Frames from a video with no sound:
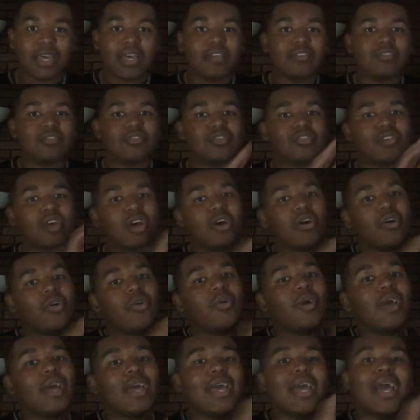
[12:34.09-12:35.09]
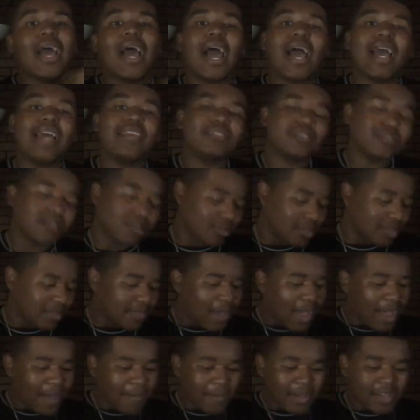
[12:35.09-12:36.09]
So I slowly
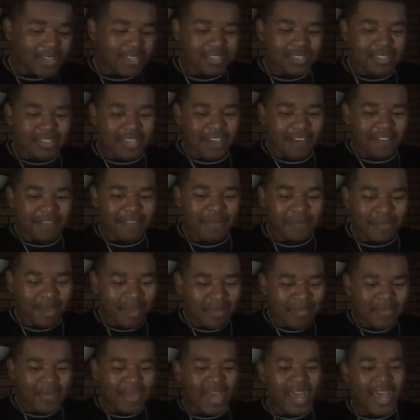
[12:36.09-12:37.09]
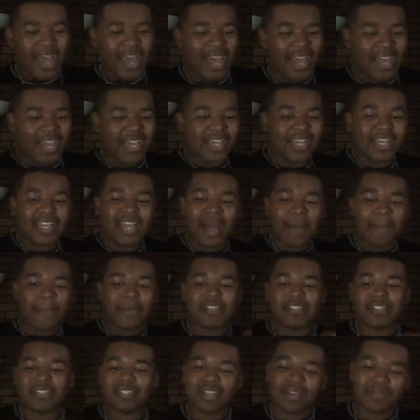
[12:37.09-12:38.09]
packed my stuff in my bag, got my
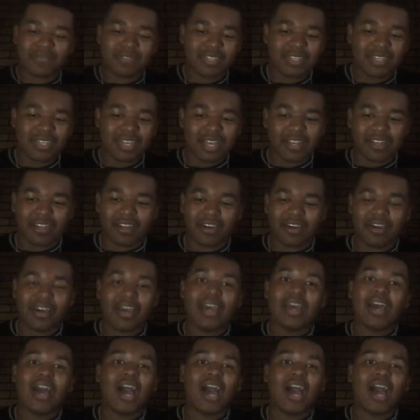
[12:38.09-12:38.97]
stuff together.